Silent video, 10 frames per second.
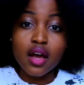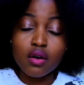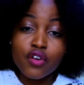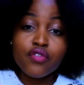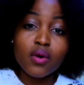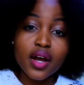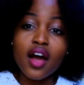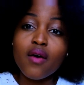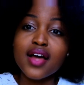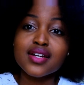I go for what
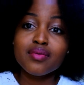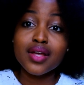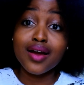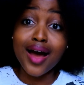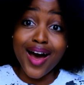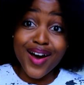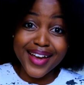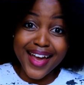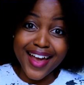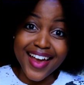I want. I'm like,
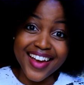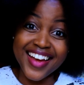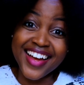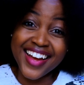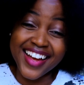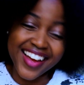okay.